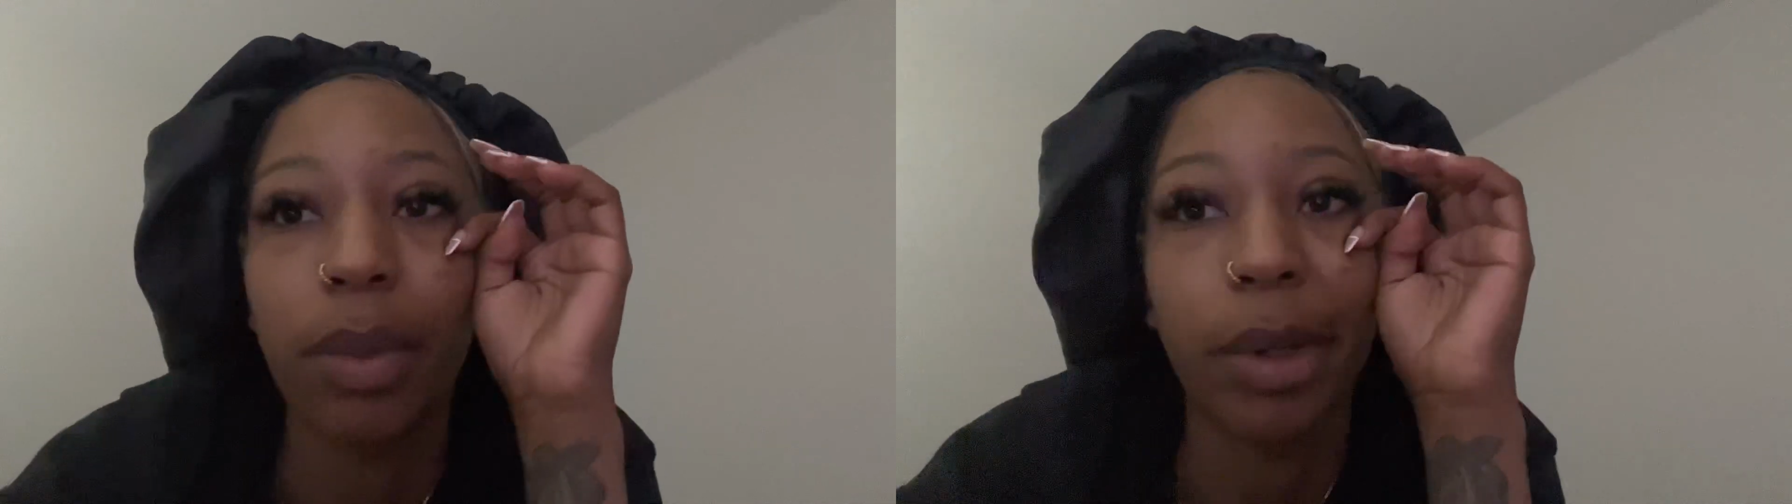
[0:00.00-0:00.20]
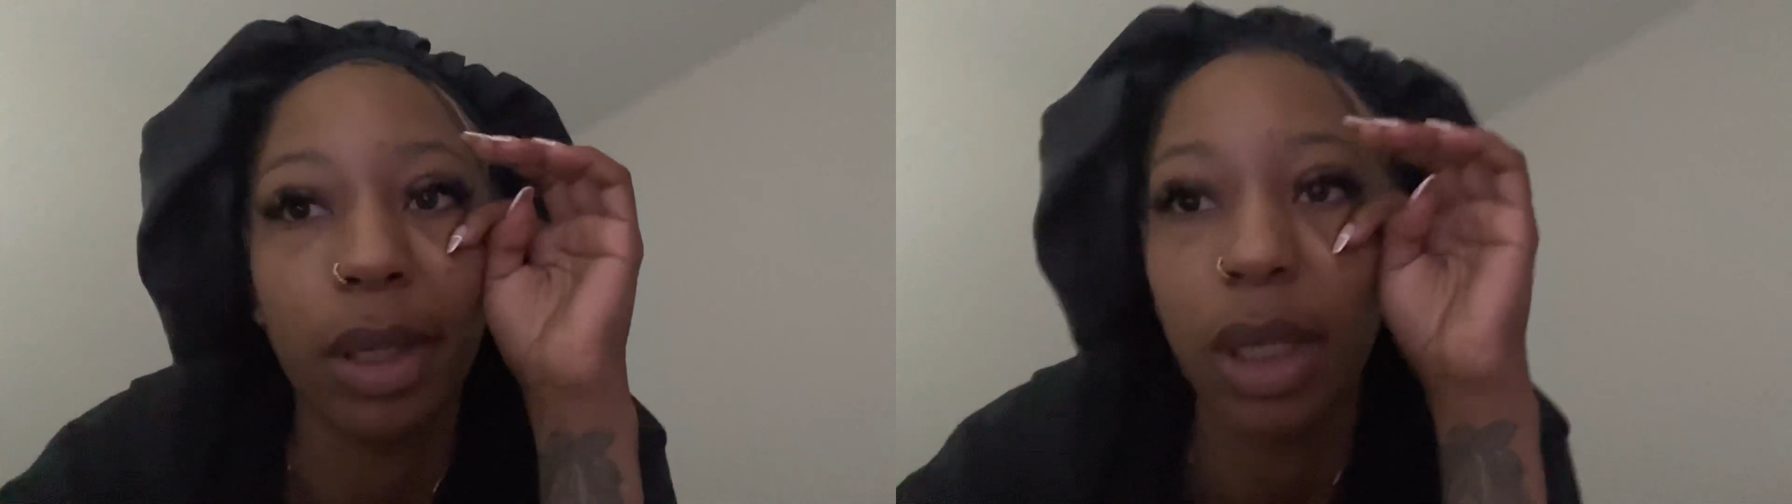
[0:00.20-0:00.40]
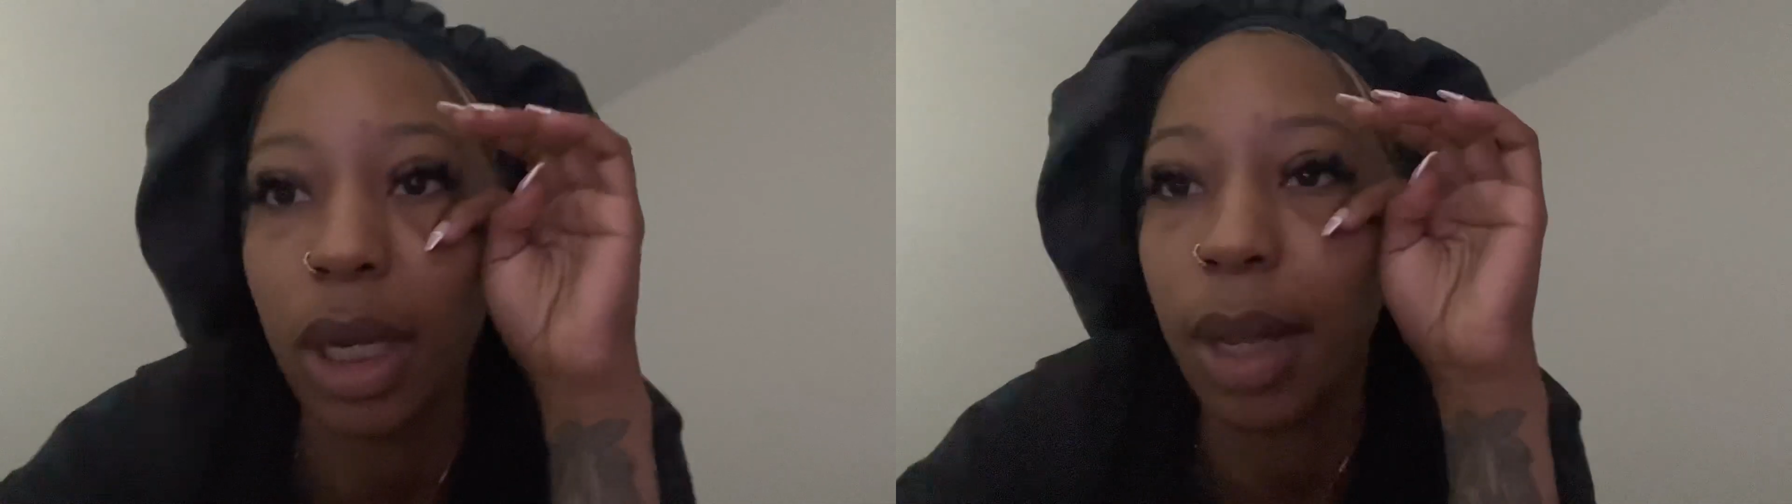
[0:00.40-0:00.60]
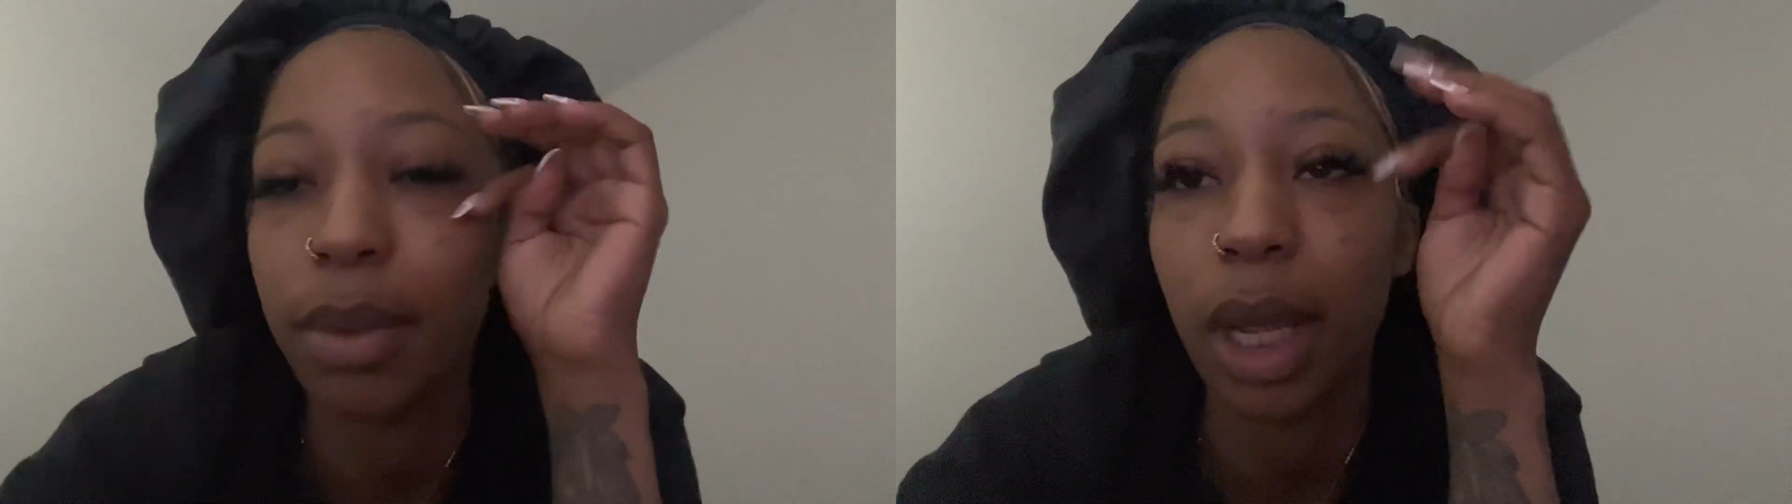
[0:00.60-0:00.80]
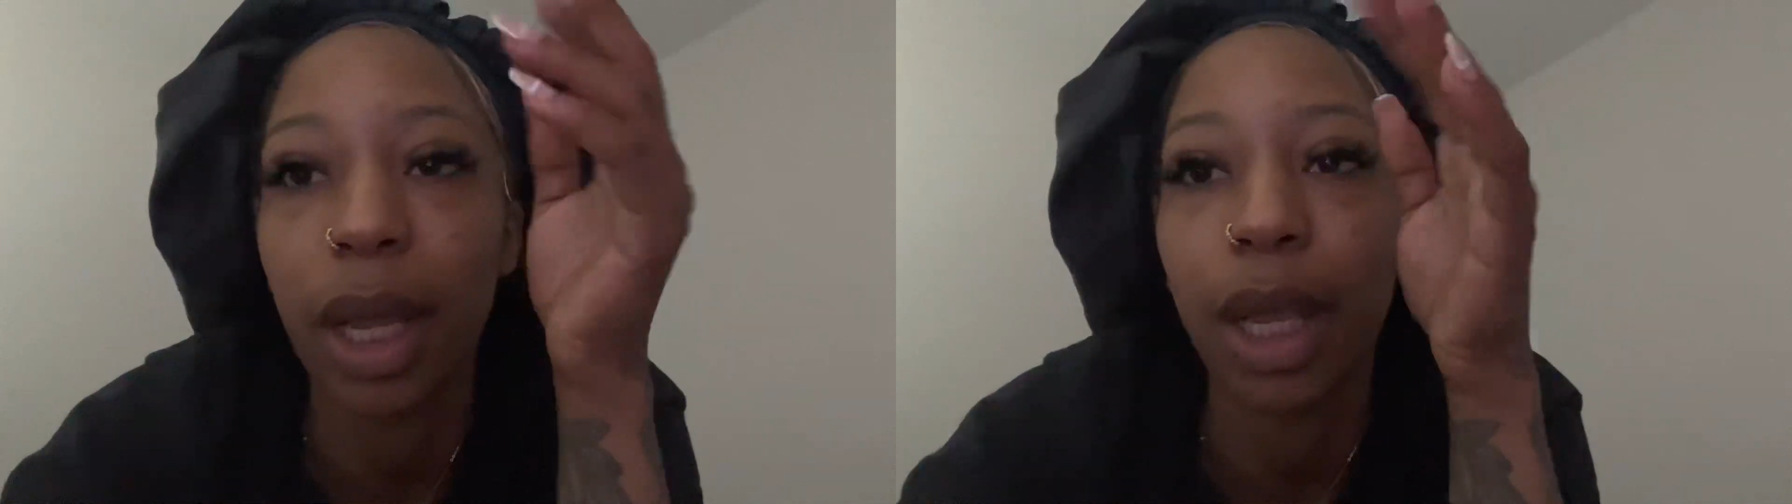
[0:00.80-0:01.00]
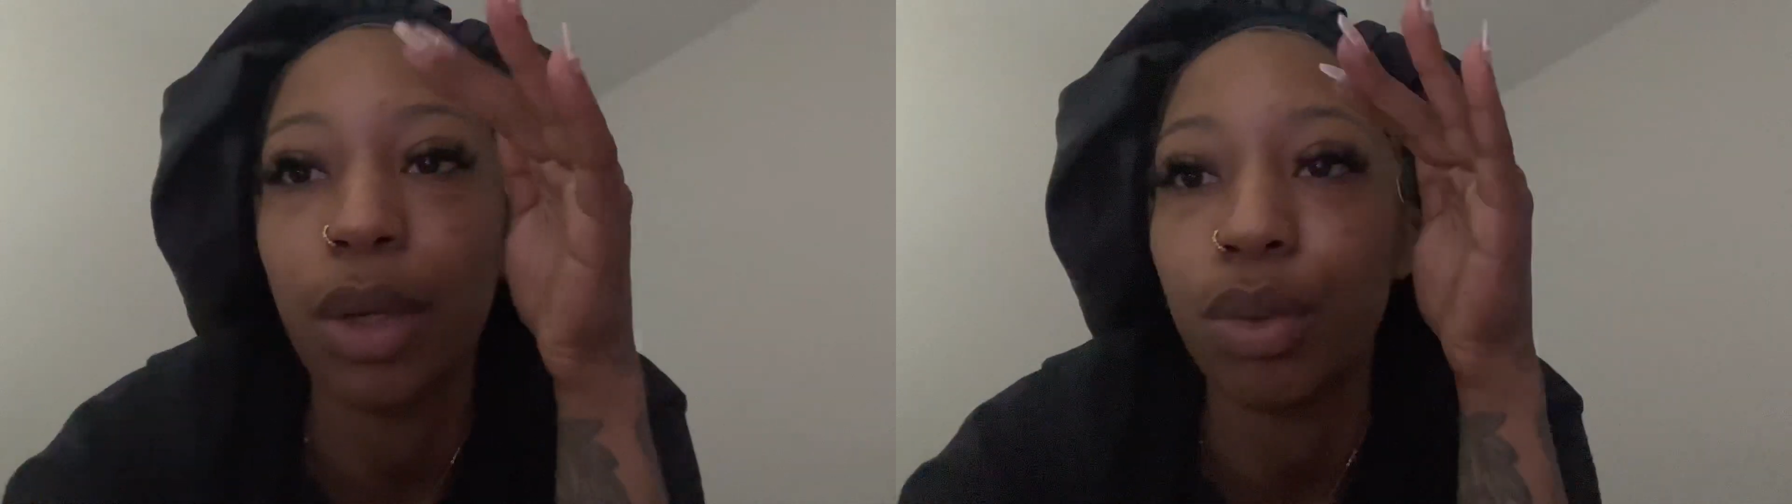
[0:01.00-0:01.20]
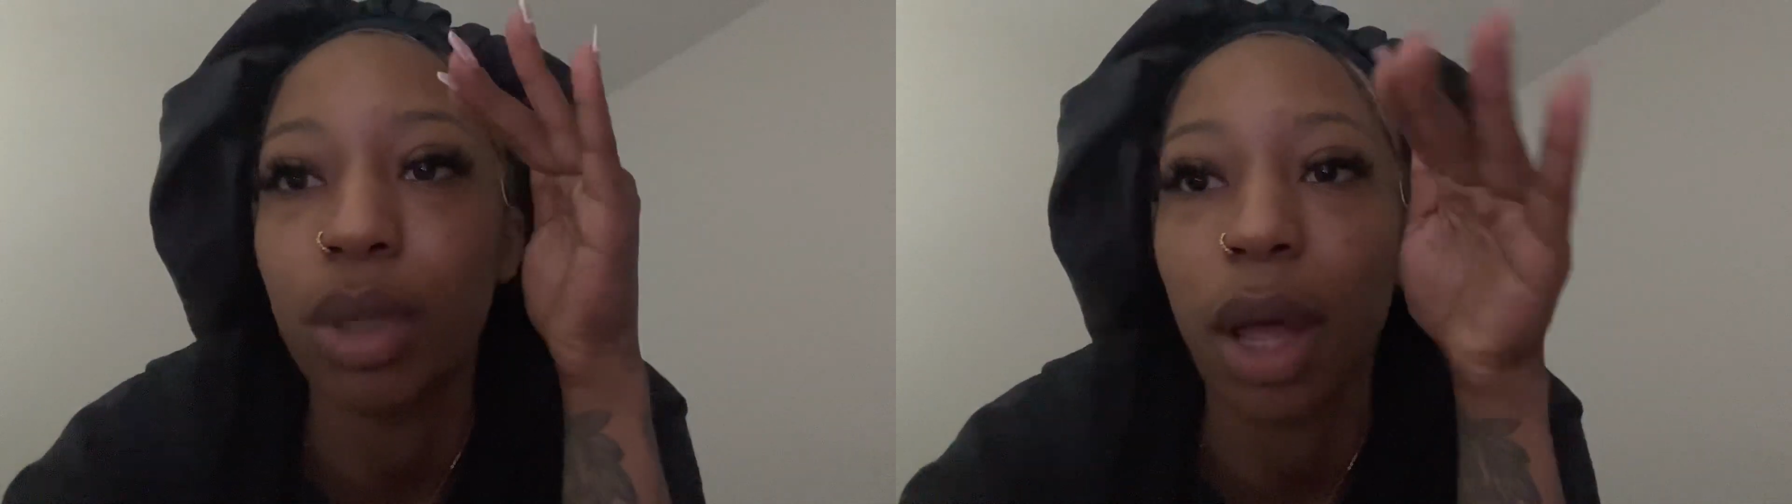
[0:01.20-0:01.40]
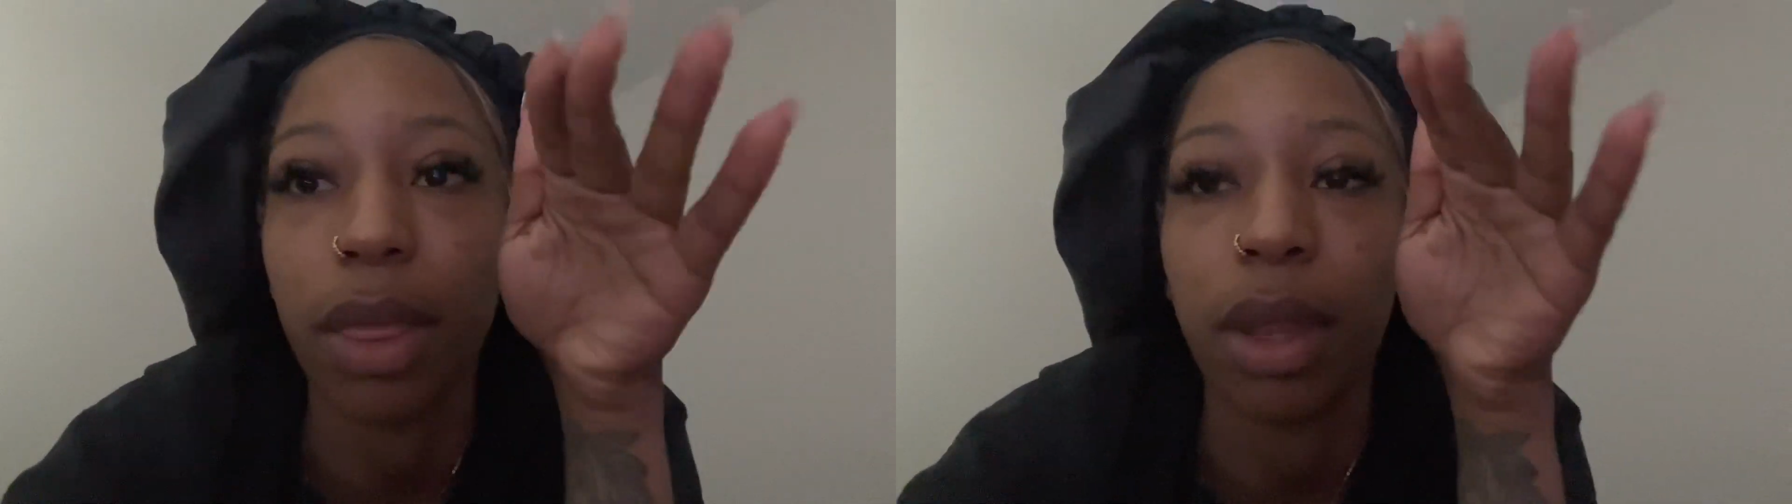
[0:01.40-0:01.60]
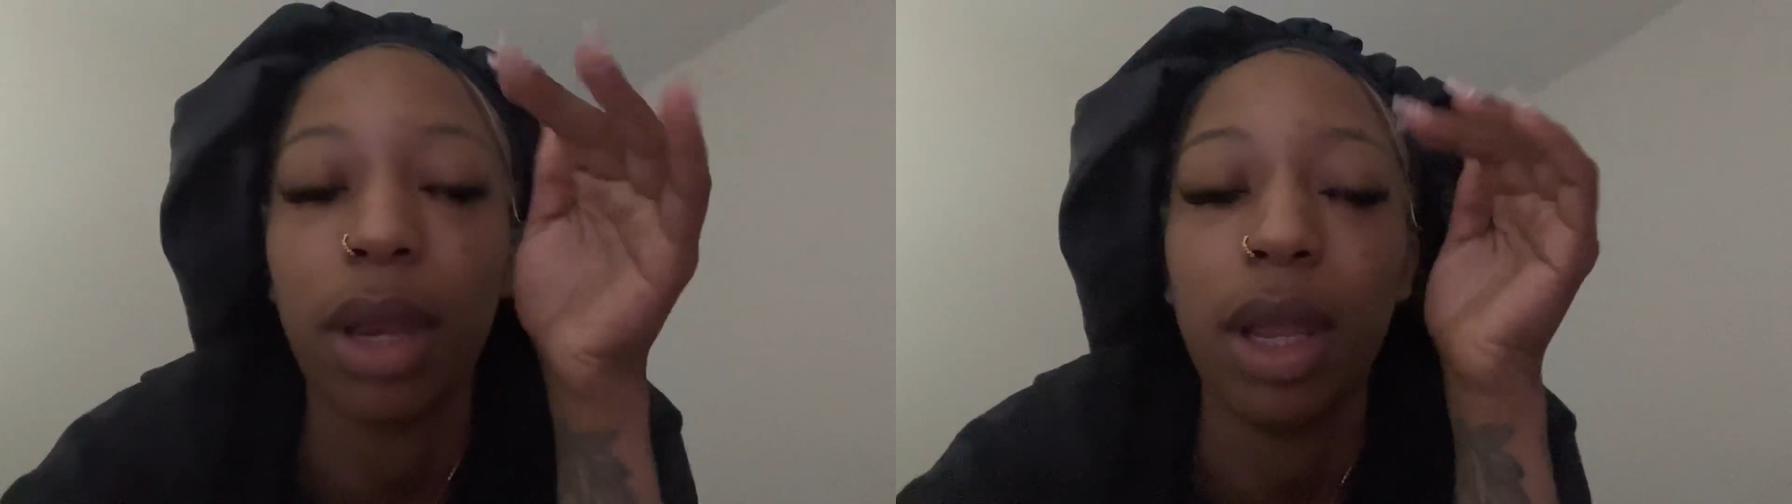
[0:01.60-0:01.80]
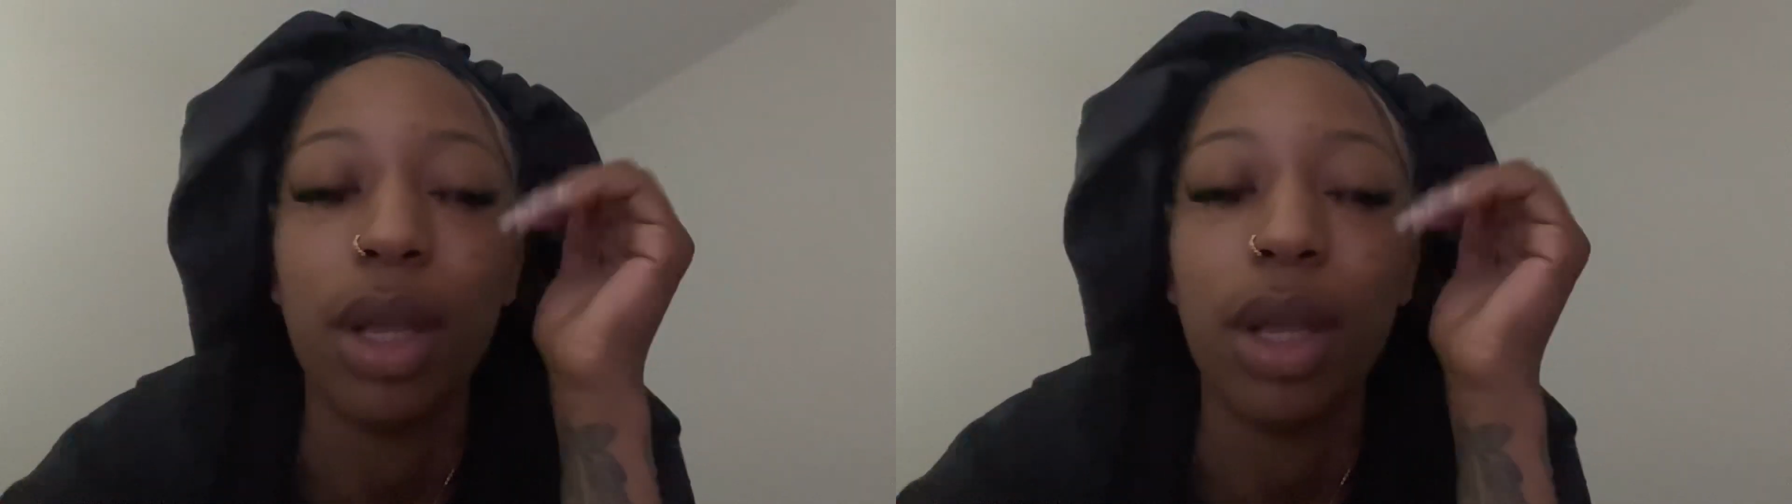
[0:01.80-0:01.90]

middle of the damn day, can't do nothing.